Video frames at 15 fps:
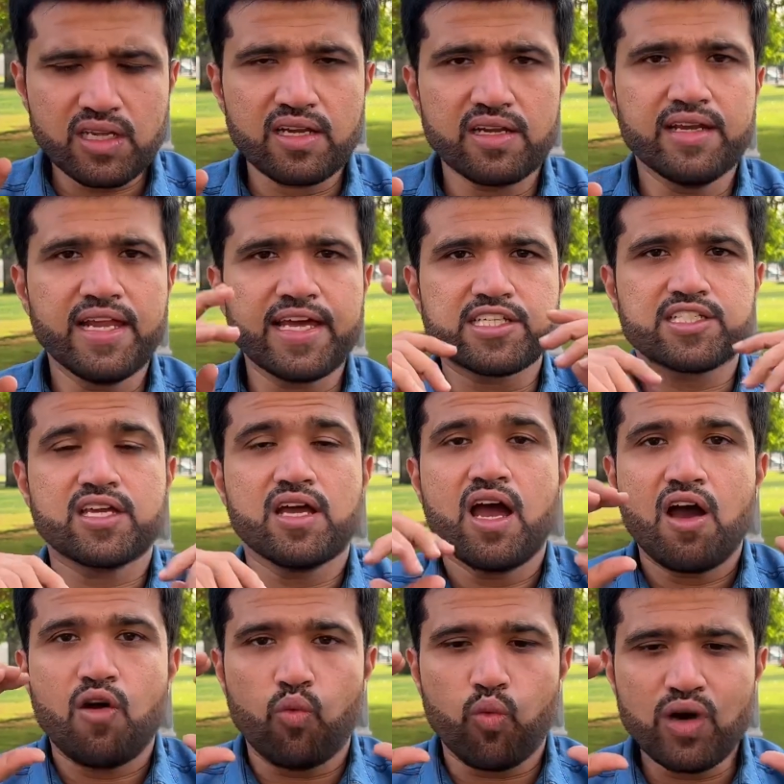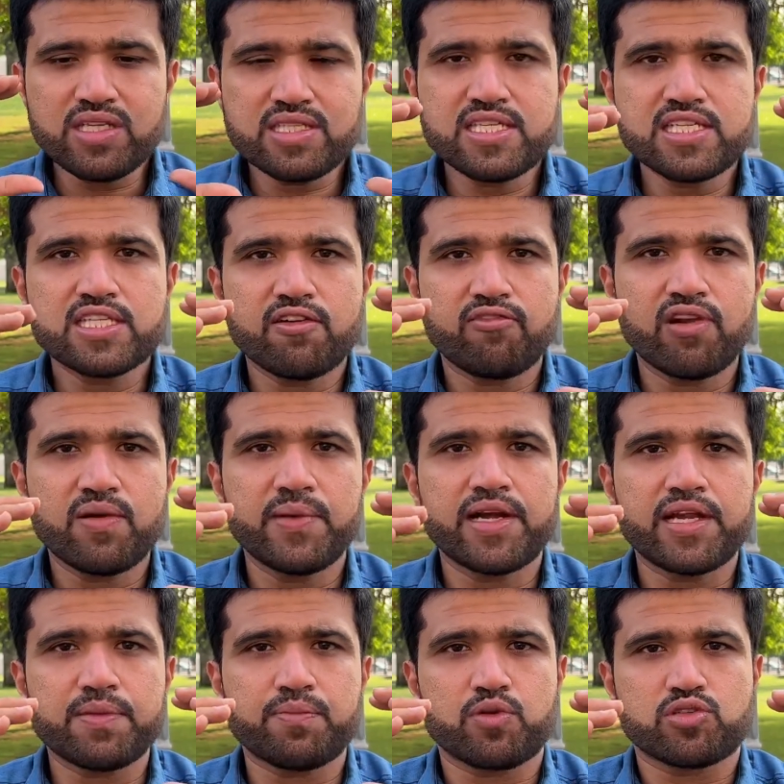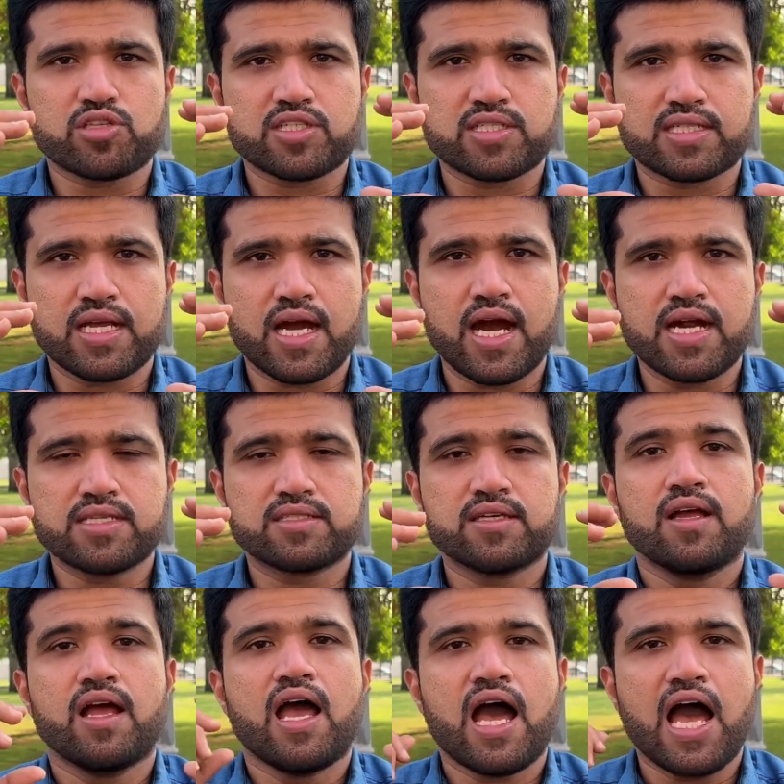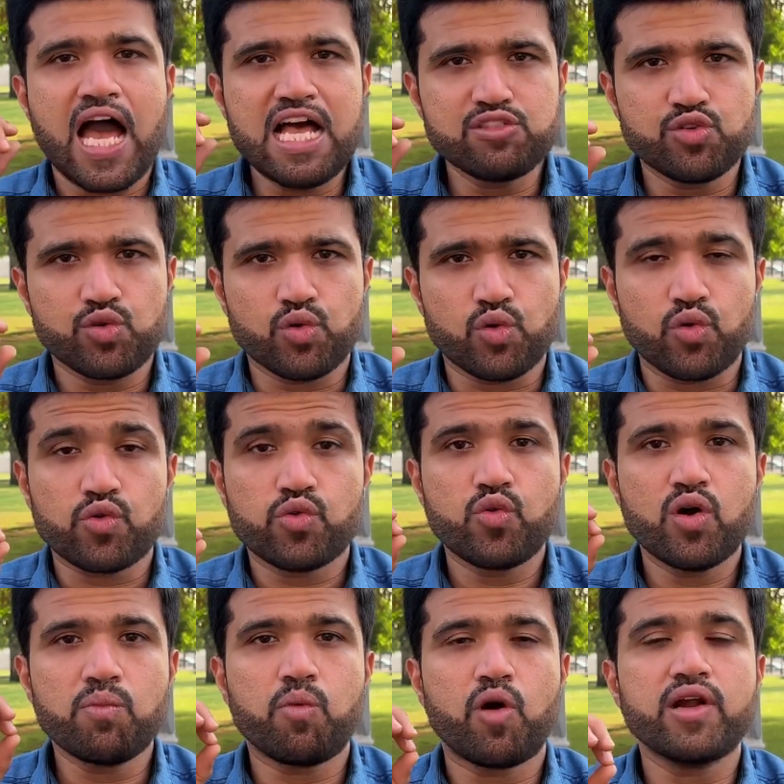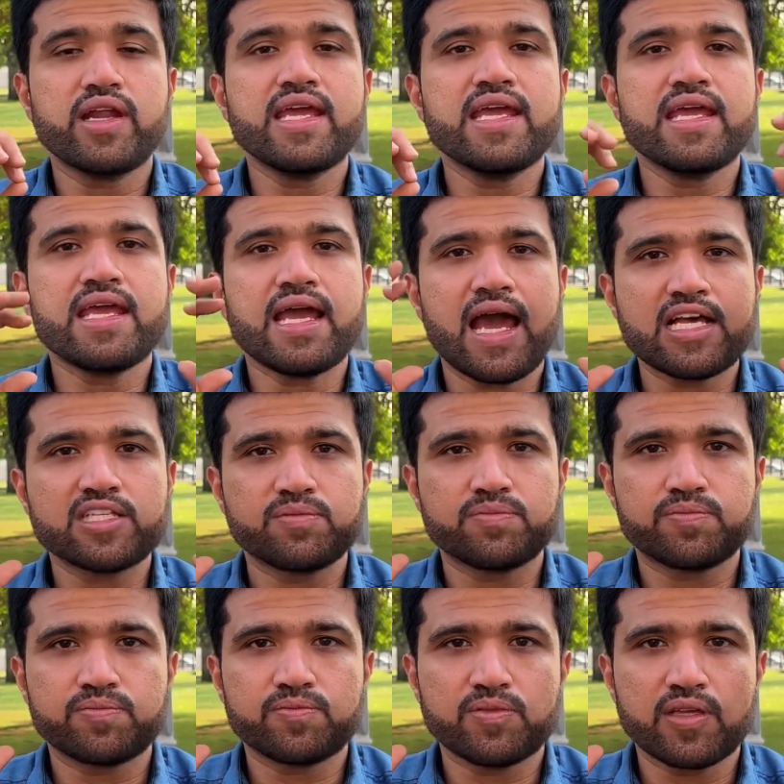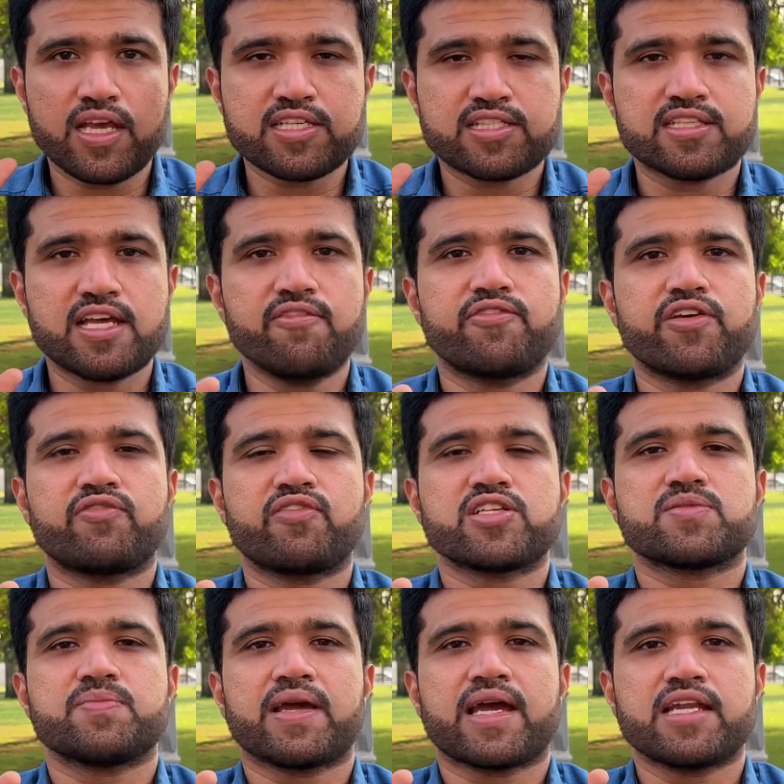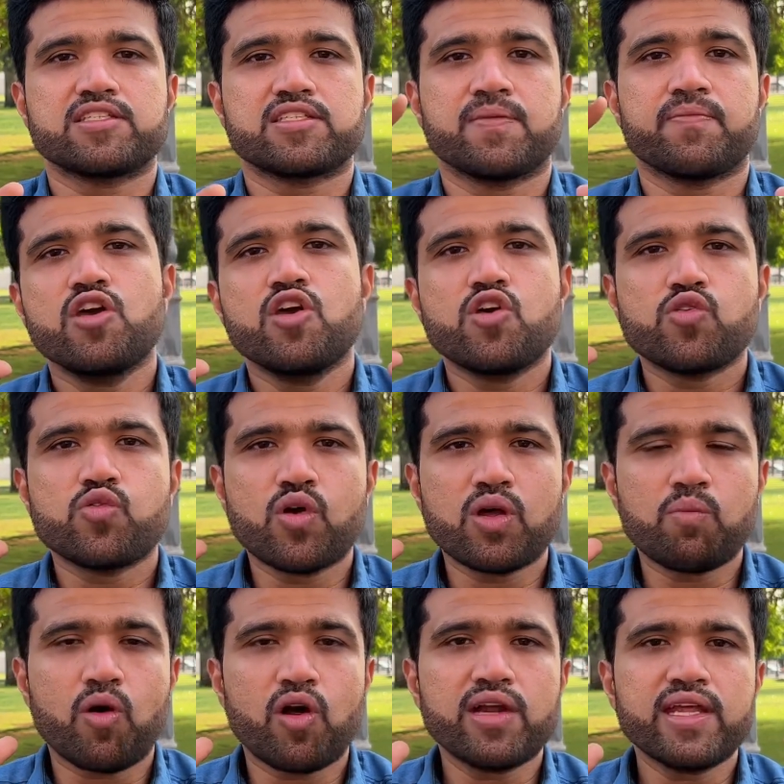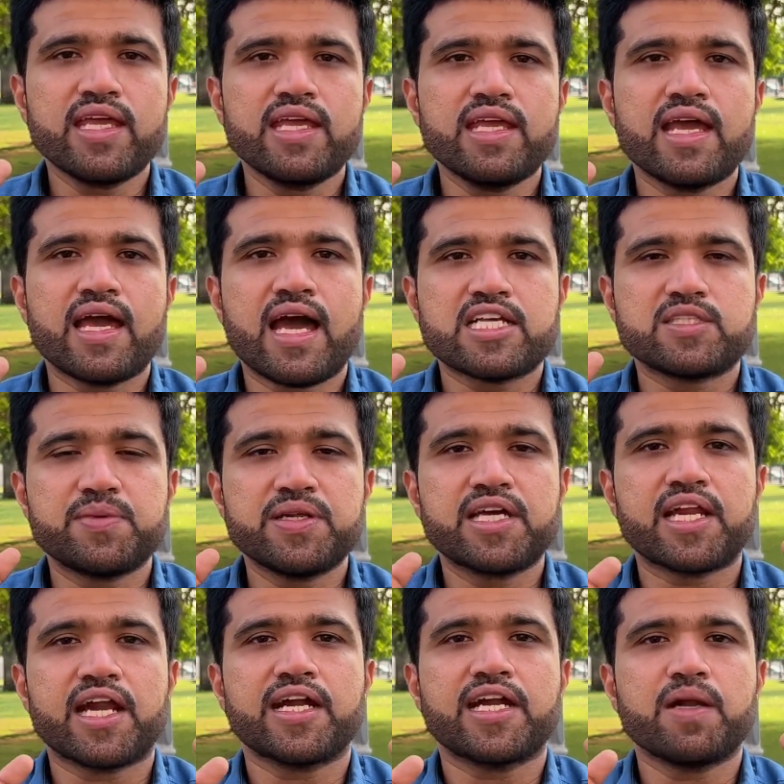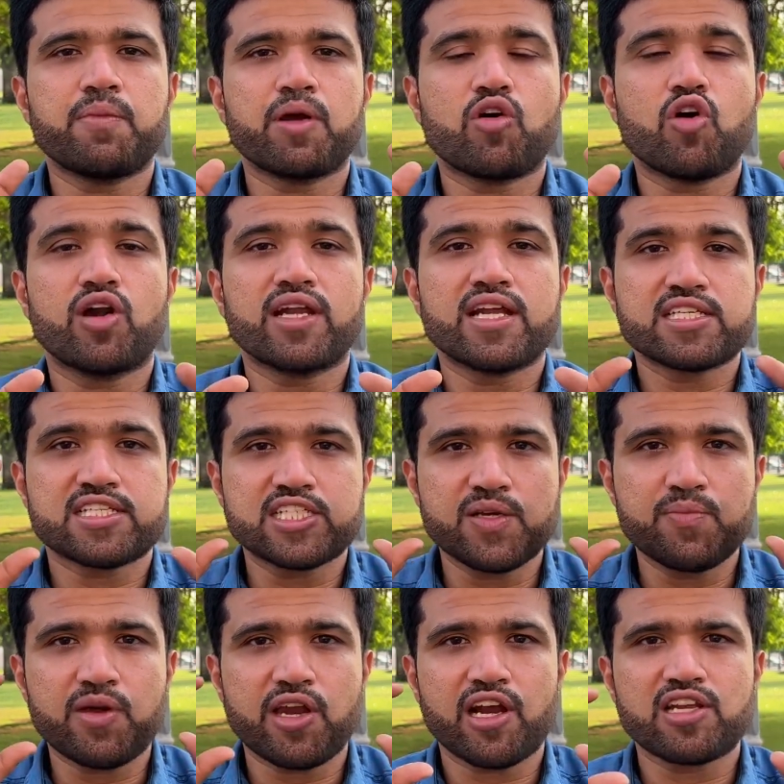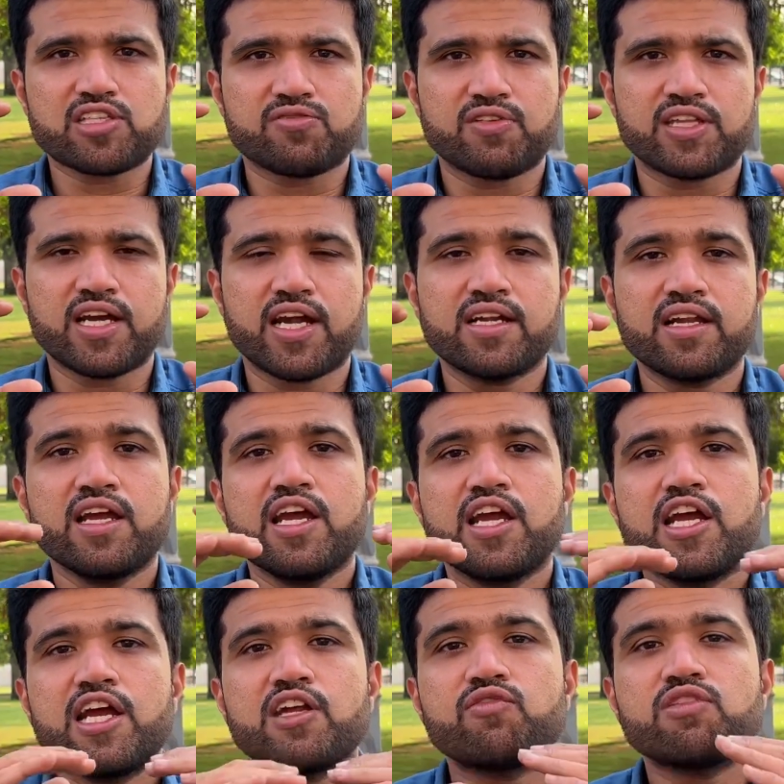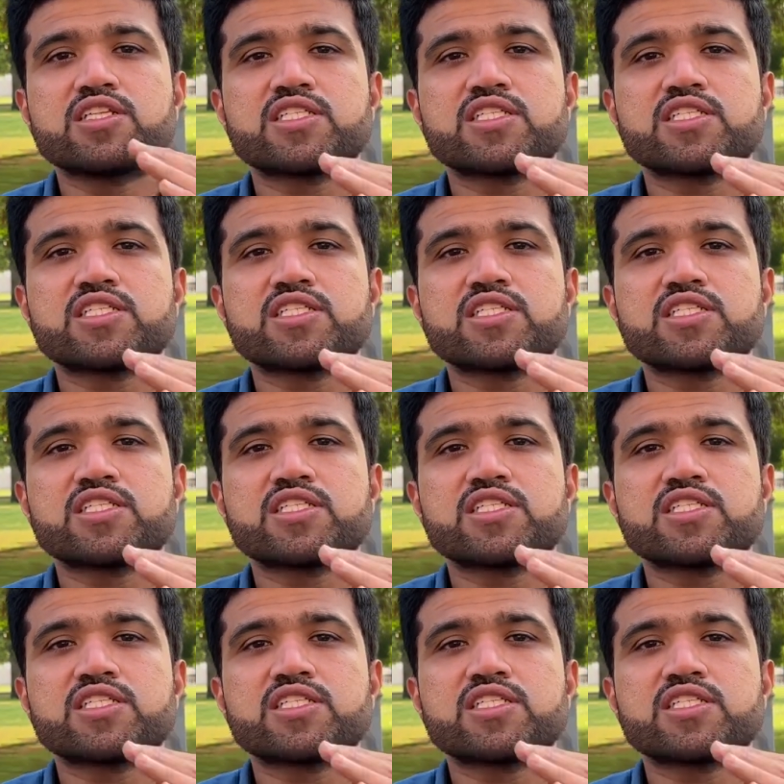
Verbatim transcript: Next, once this inflammatory process starts, as you know, your body has a self-defense mechanism. Your body has been created by God in a such a miraculous way that it will